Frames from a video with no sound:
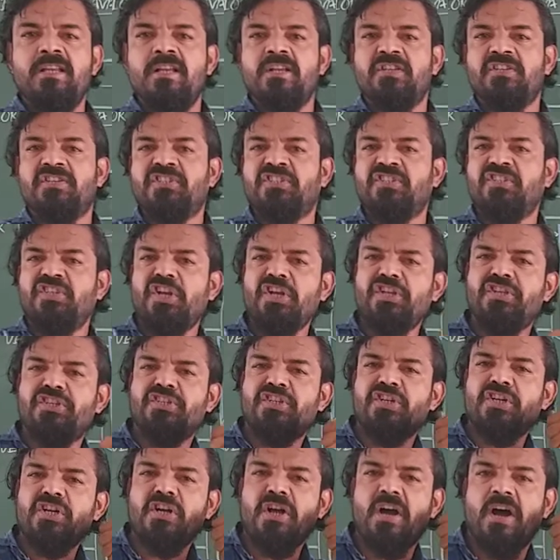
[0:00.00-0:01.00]
such
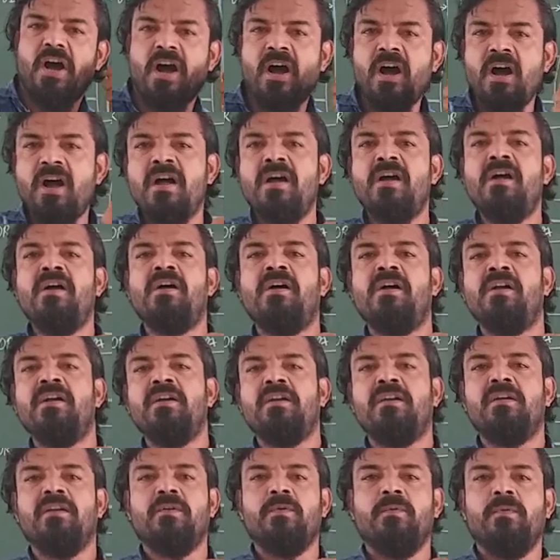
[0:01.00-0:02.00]
a
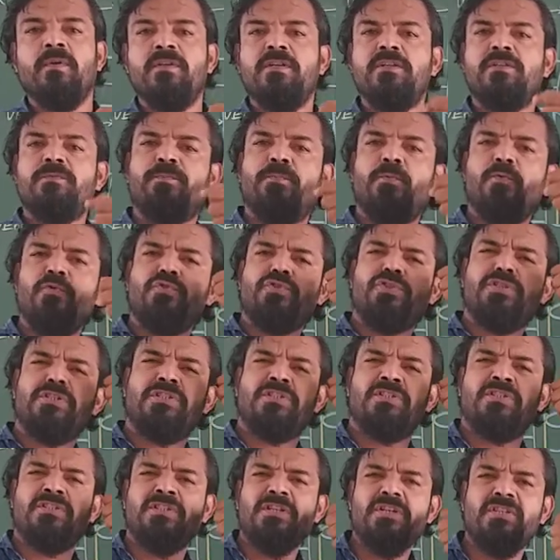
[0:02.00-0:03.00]
hard, it
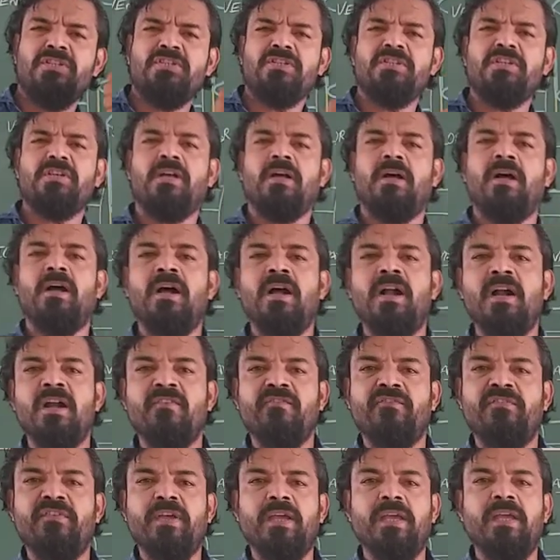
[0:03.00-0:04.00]
pushes such a
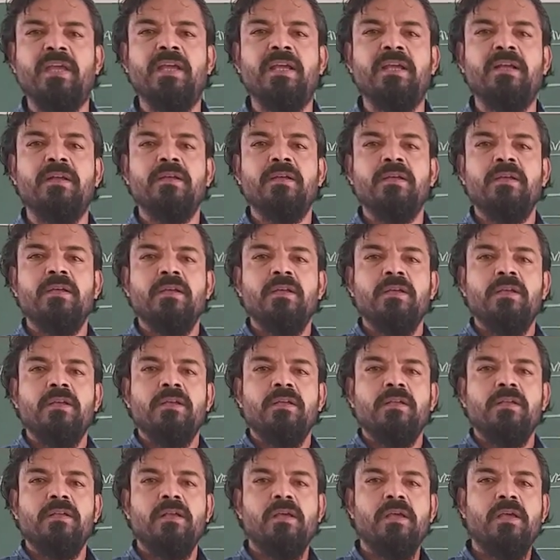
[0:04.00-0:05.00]
hard way.
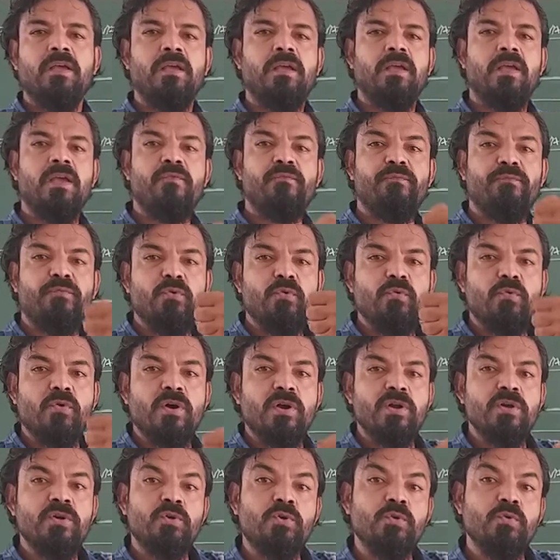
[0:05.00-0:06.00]
If you
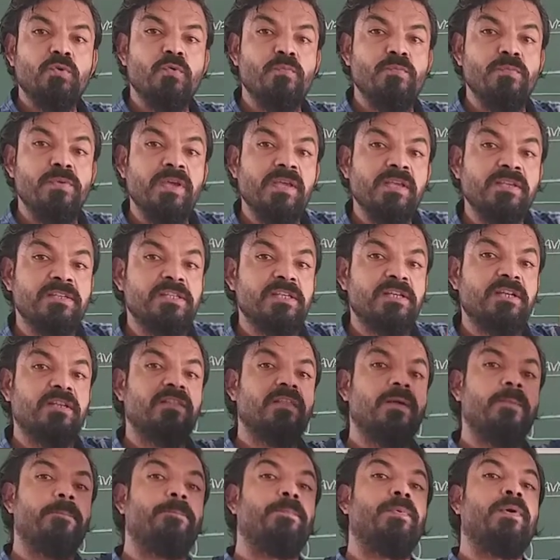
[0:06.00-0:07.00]
want to measure
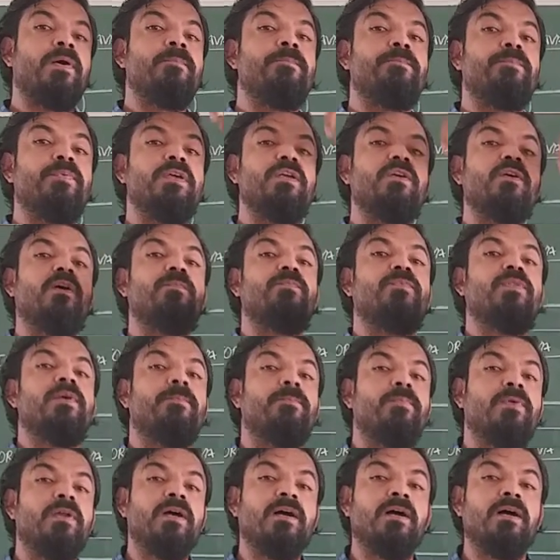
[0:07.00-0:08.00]
the pumping of the
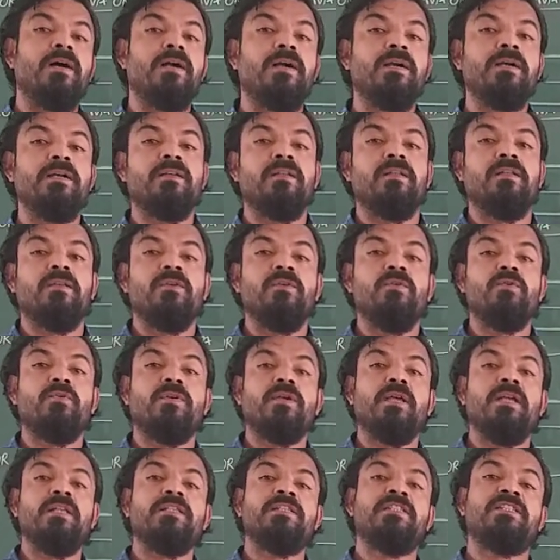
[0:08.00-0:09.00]
blood, you
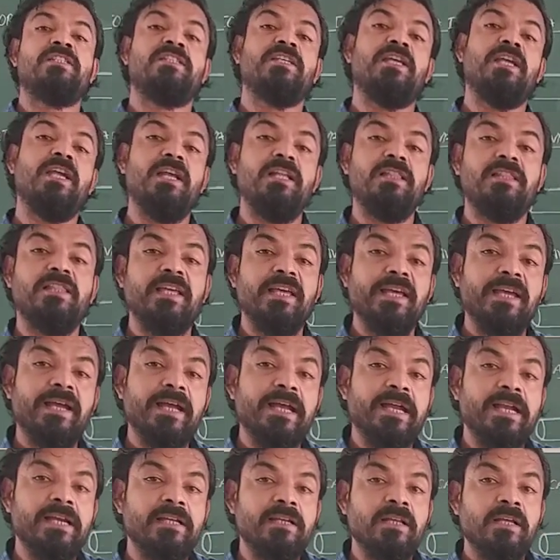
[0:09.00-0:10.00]
can say
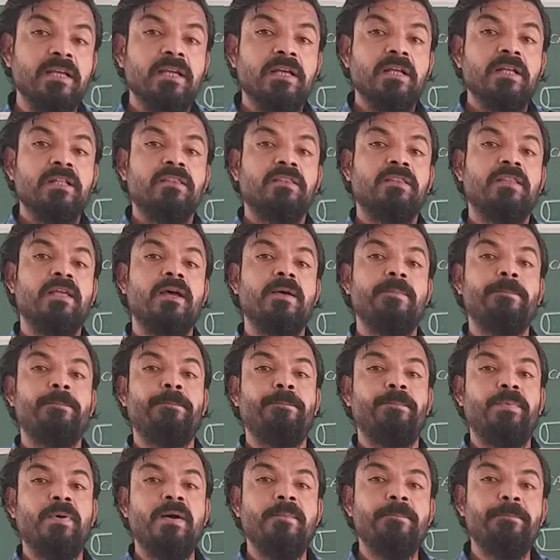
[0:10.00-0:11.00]
that
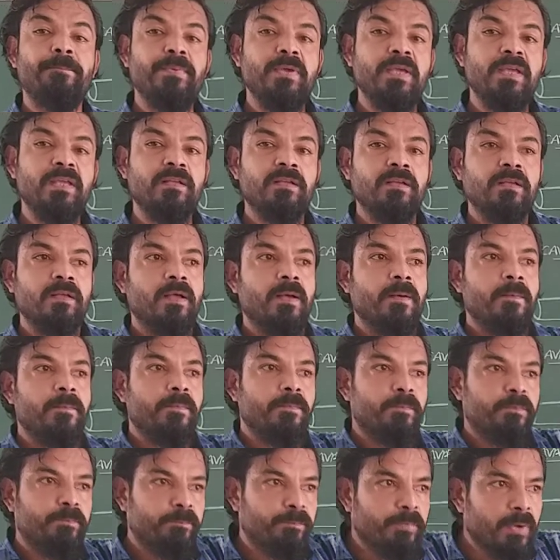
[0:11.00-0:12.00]
the pumping
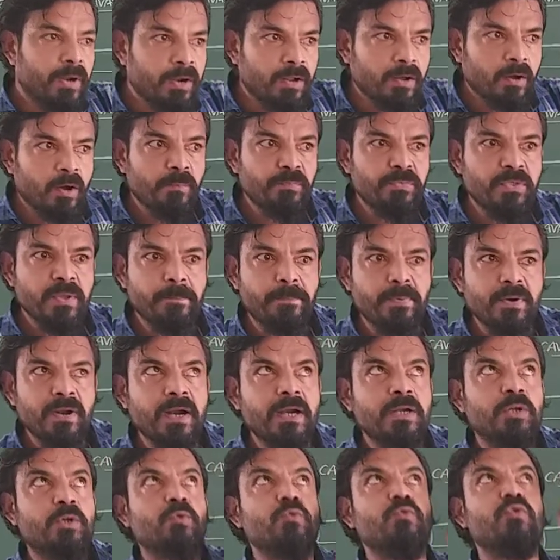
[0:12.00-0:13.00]
of the
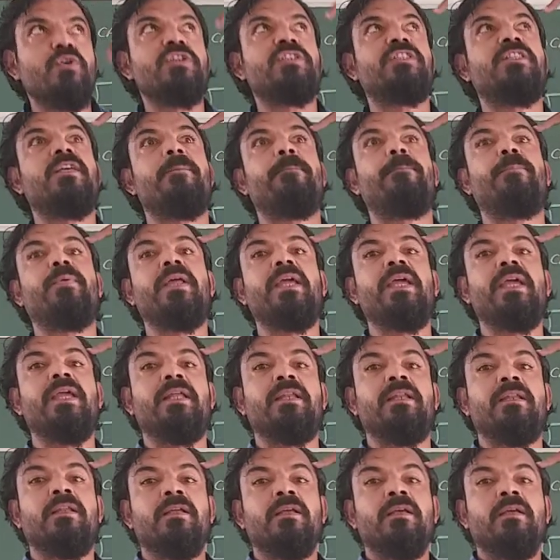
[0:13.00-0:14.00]
blood towards the
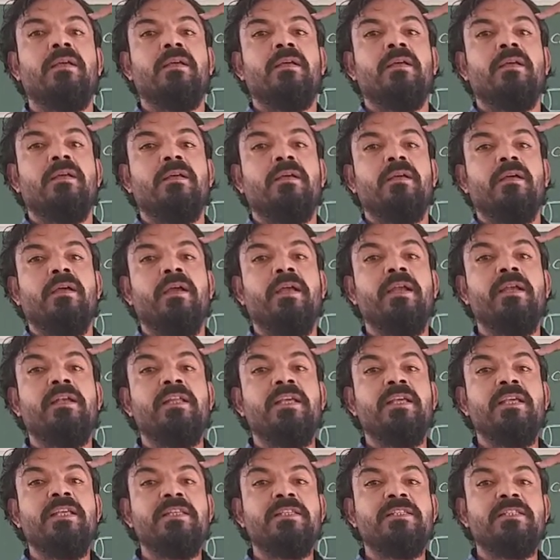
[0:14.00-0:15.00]
brain, it
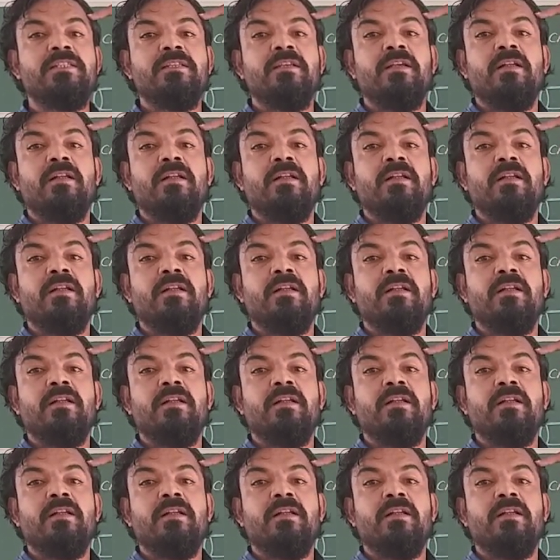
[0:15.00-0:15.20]
is